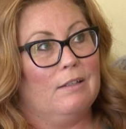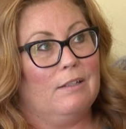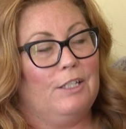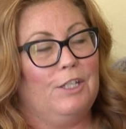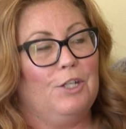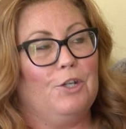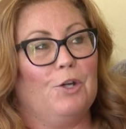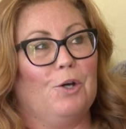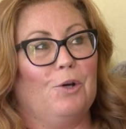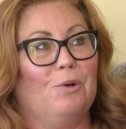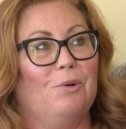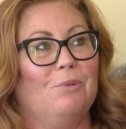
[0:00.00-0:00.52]

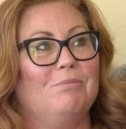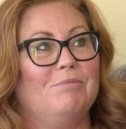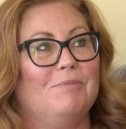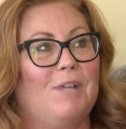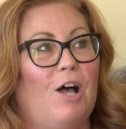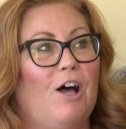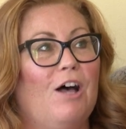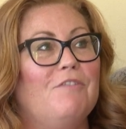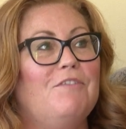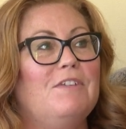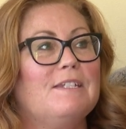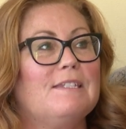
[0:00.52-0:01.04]
you know,
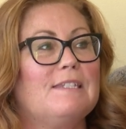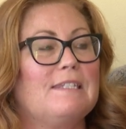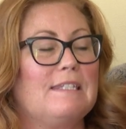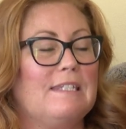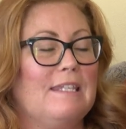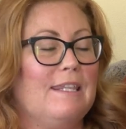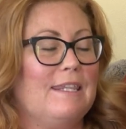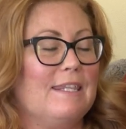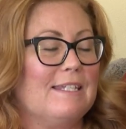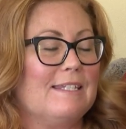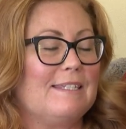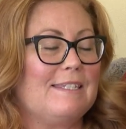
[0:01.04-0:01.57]

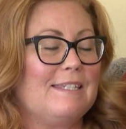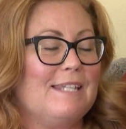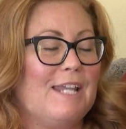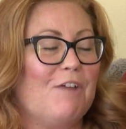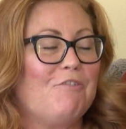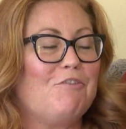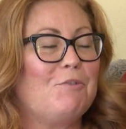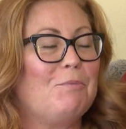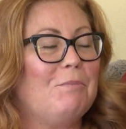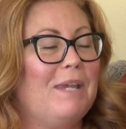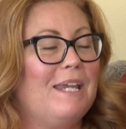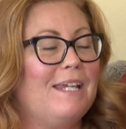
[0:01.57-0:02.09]
obviously this
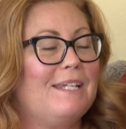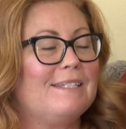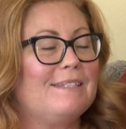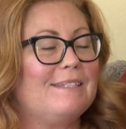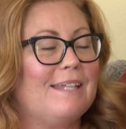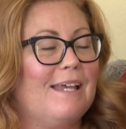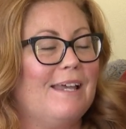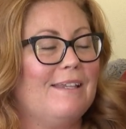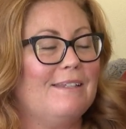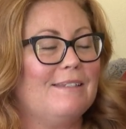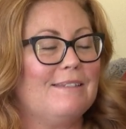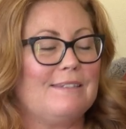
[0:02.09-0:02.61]
never makes
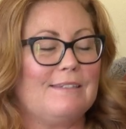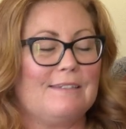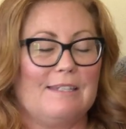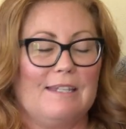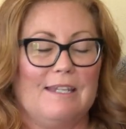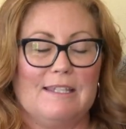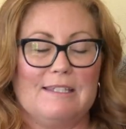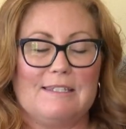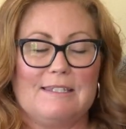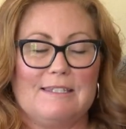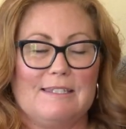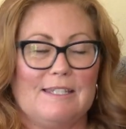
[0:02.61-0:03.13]
sense.
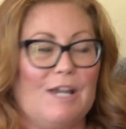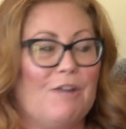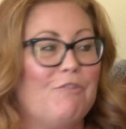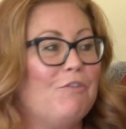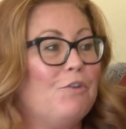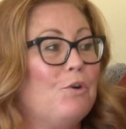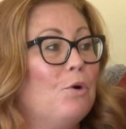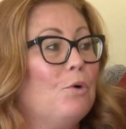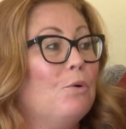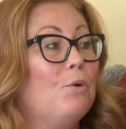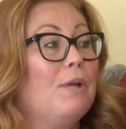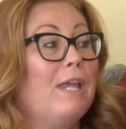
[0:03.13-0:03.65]
It's
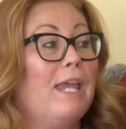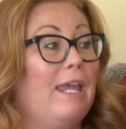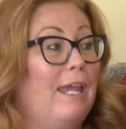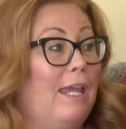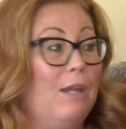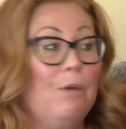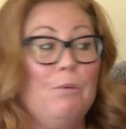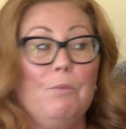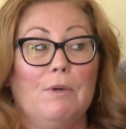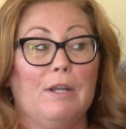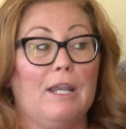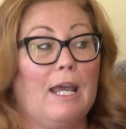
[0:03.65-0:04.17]
never
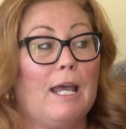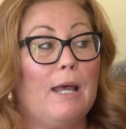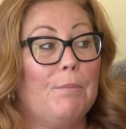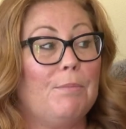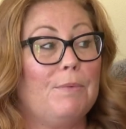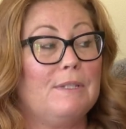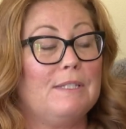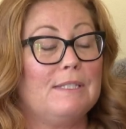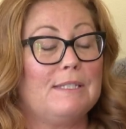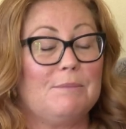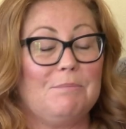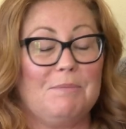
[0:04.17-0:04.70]
okay what
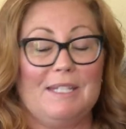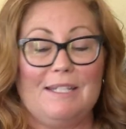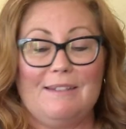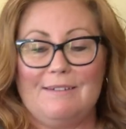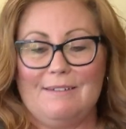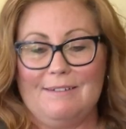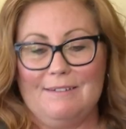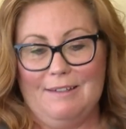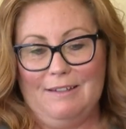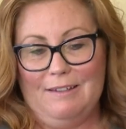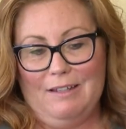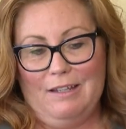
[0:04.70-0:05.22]
happened to
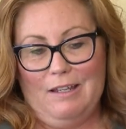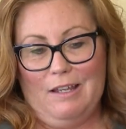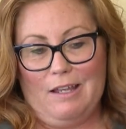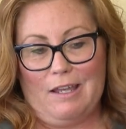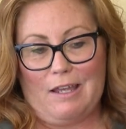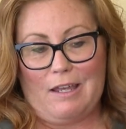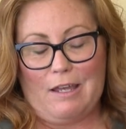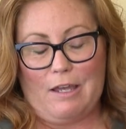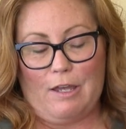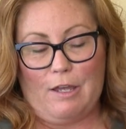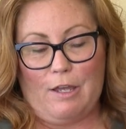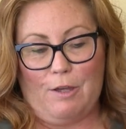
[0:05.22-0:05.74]
me.
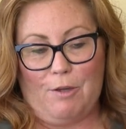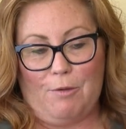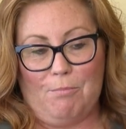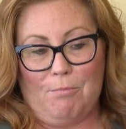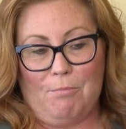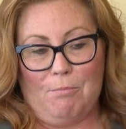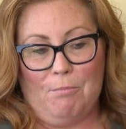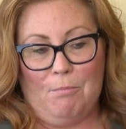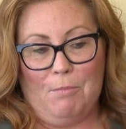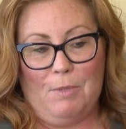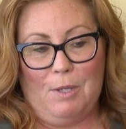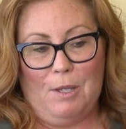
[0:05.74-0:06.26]
Yeah.
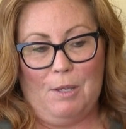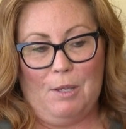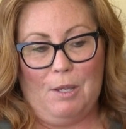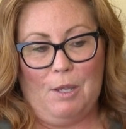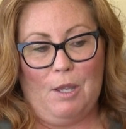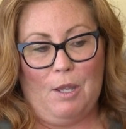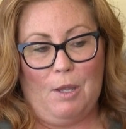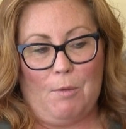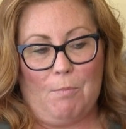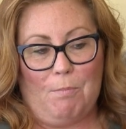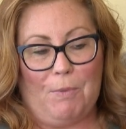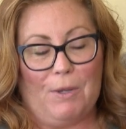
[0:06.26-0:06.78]
Um,
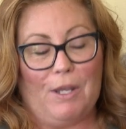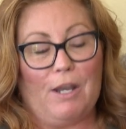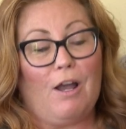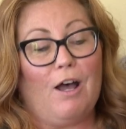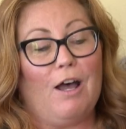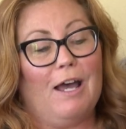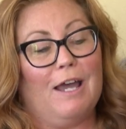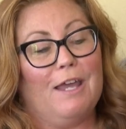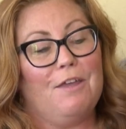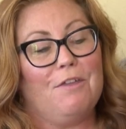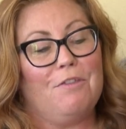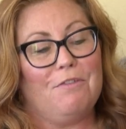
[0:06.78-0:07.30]
but
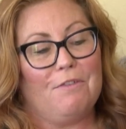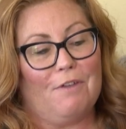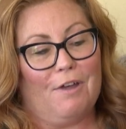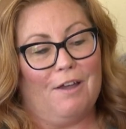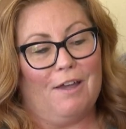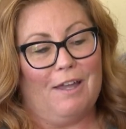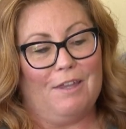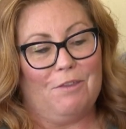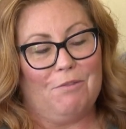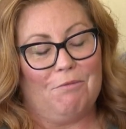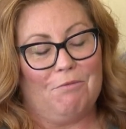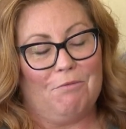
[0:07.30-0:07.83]
I
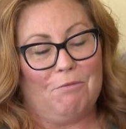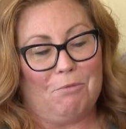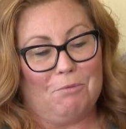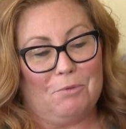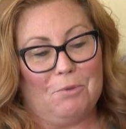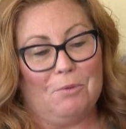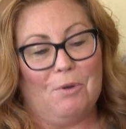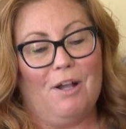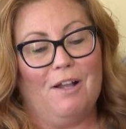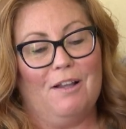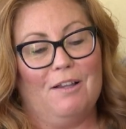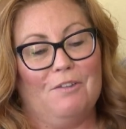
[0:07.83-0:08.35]
thought
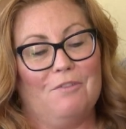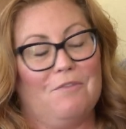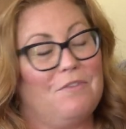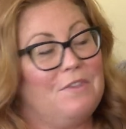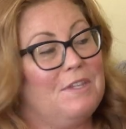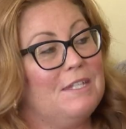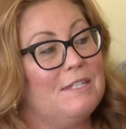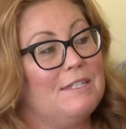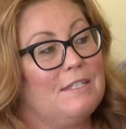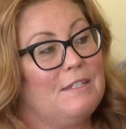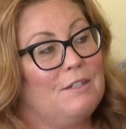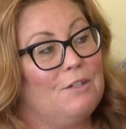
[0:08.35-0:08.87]
through all of
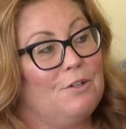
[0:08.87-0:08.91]
these